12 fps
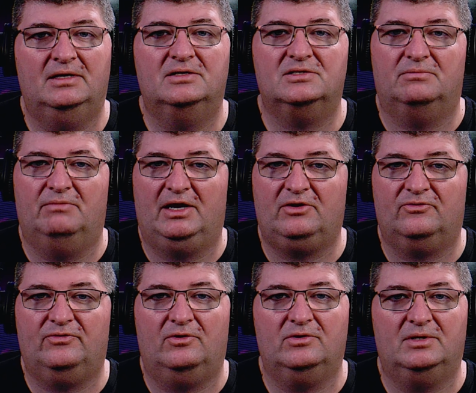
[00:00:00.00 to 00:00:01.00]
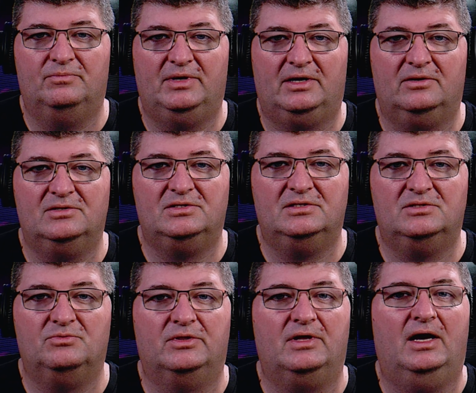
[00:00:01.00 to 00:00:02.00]
some microphone
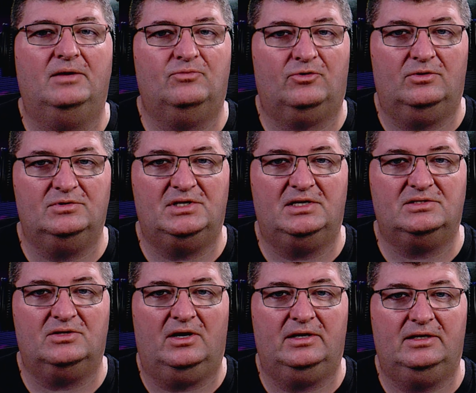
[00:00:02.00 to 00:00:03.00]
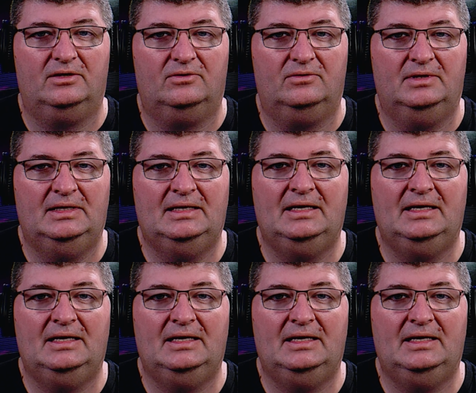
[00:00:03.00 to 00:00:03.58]
comparisons with unprocessed audio,